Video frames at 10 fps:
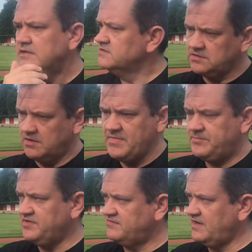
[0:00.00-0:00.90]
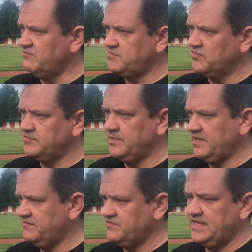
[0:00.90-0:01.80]
So I'm happy to take
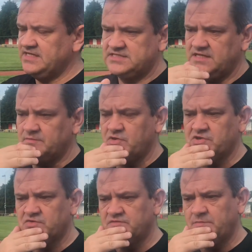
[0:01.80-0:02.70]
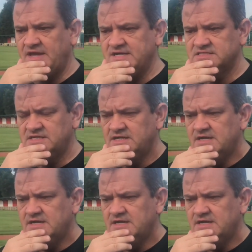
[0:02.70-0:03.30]
responsibility for that and take the pressure off the players.